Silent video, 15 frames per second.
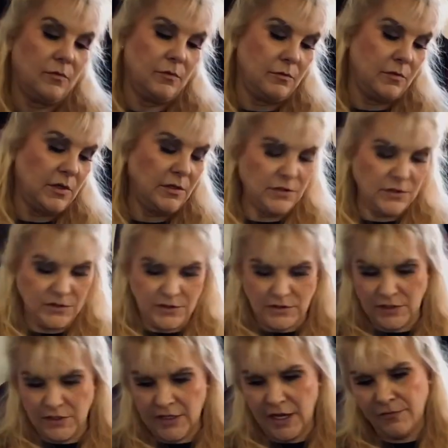well, is
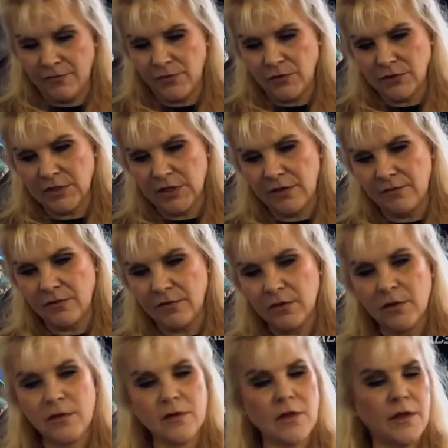this a gatefold sleeve?
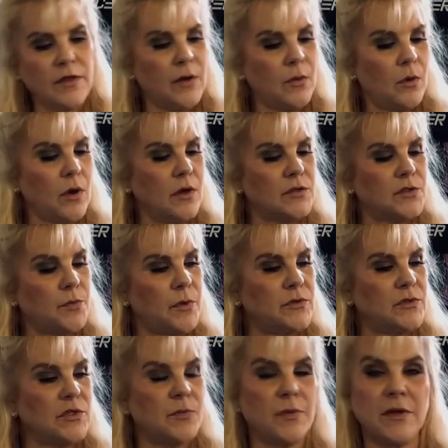I thought they were all
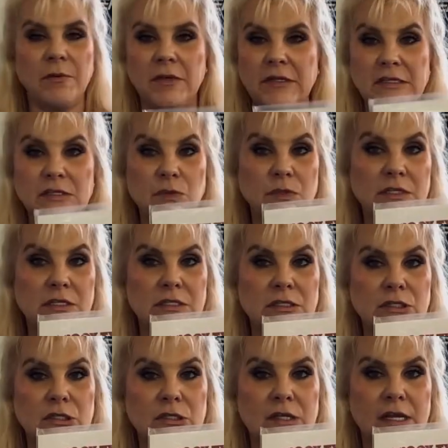supposed to be, but this one doesn't
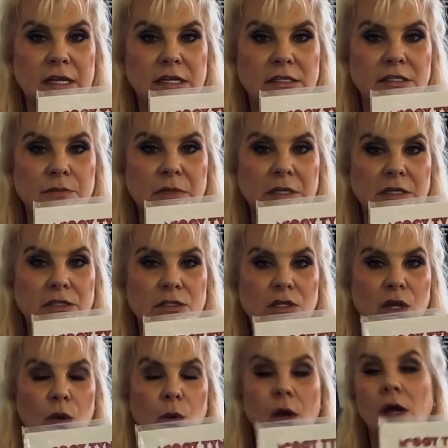look like it to me,
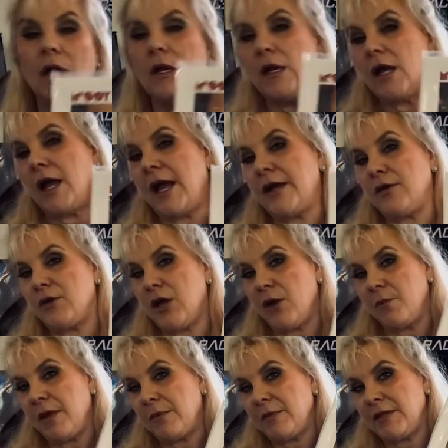so I don't know,
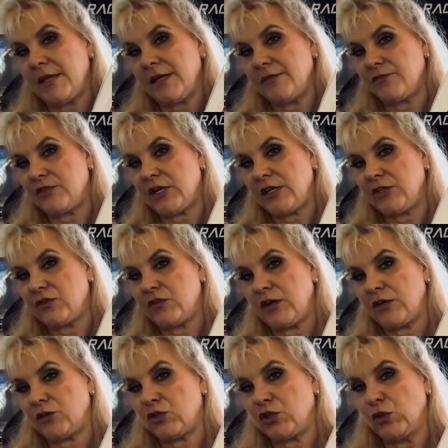maybe they've changed
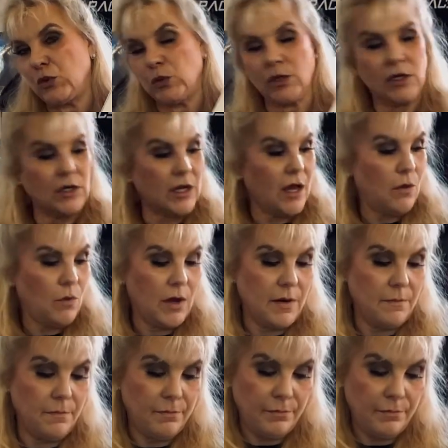their tune on that one.